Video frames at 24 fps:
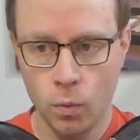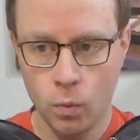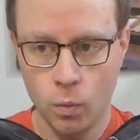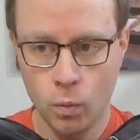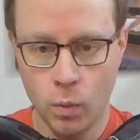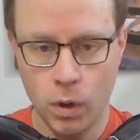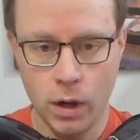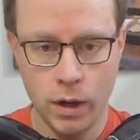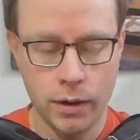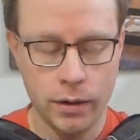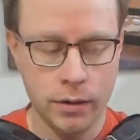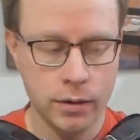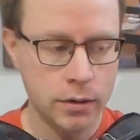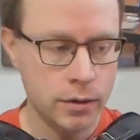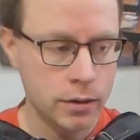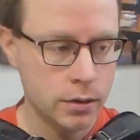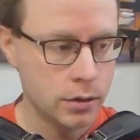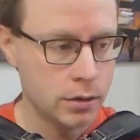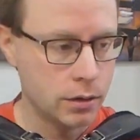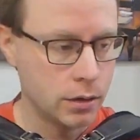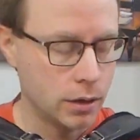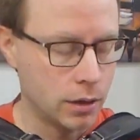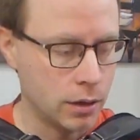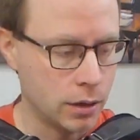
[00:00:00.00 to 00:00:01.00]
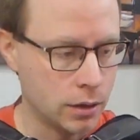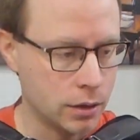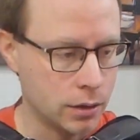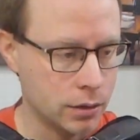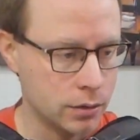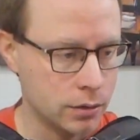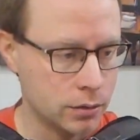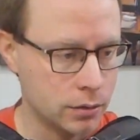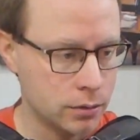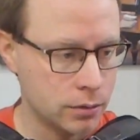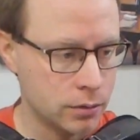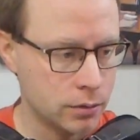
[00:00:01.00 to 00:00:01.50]
one
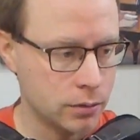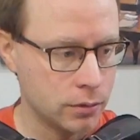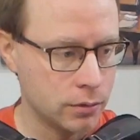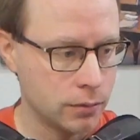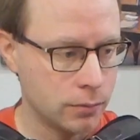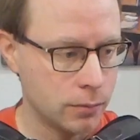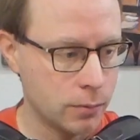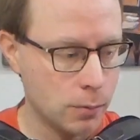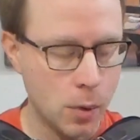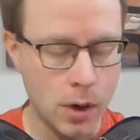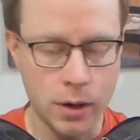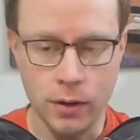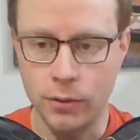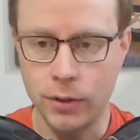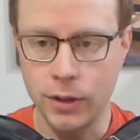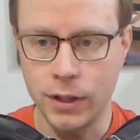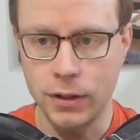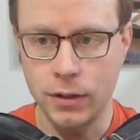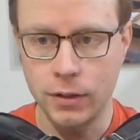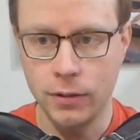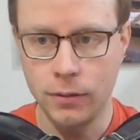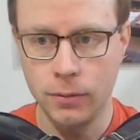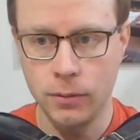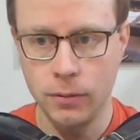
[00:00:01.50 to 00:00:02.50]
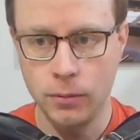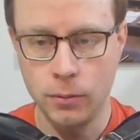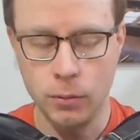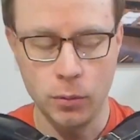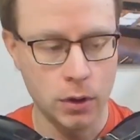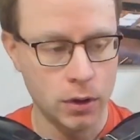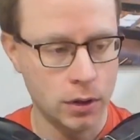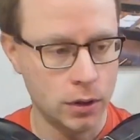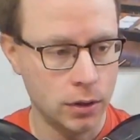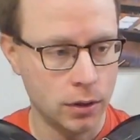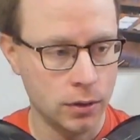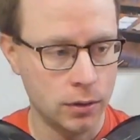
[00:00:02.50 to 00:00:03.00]
reed
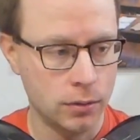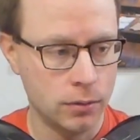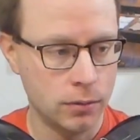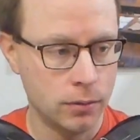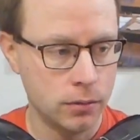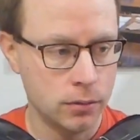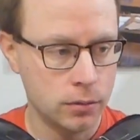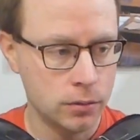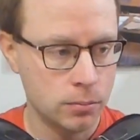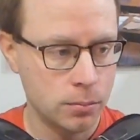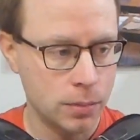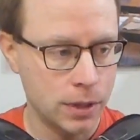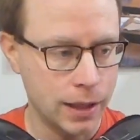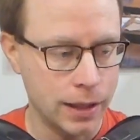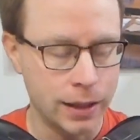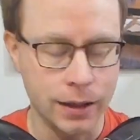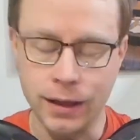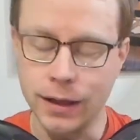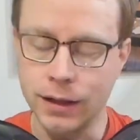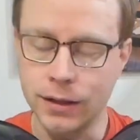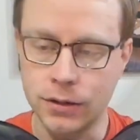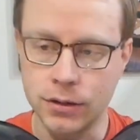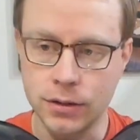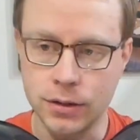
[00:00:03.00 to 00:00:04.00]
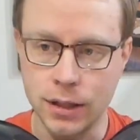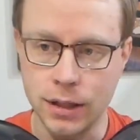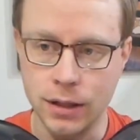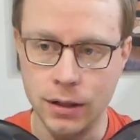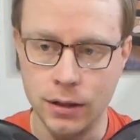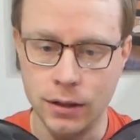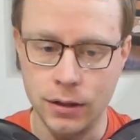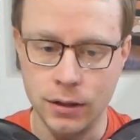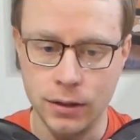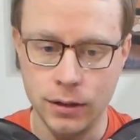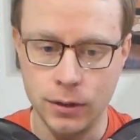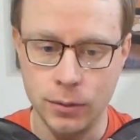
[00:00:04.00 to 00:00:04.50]
playing at
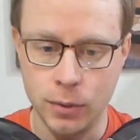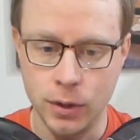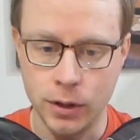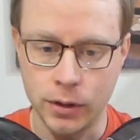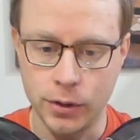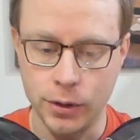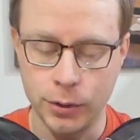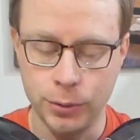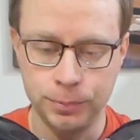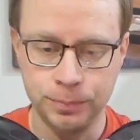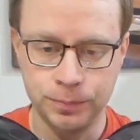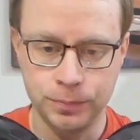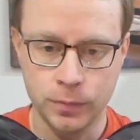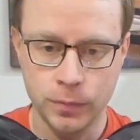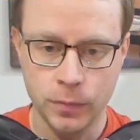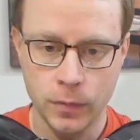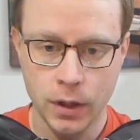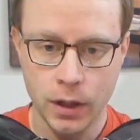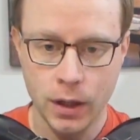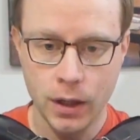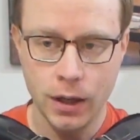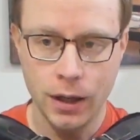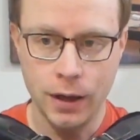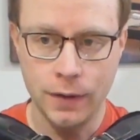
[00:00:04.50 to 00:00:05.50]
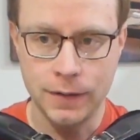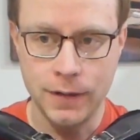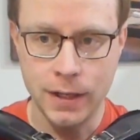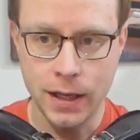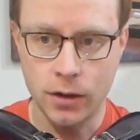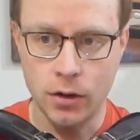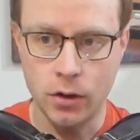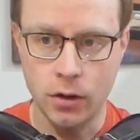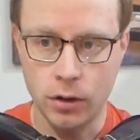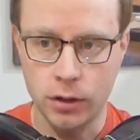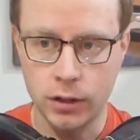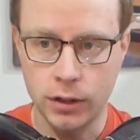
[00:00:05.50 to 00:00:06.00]
the, in one go. And
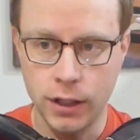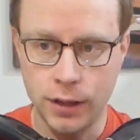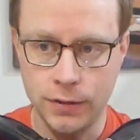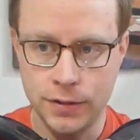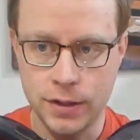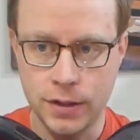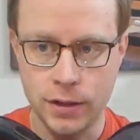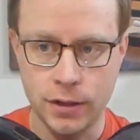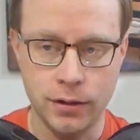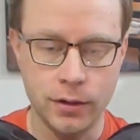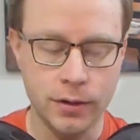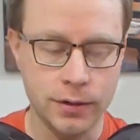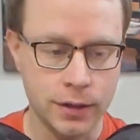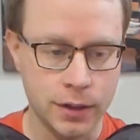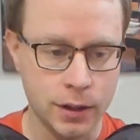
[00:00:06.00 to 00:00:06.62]
take octaves here and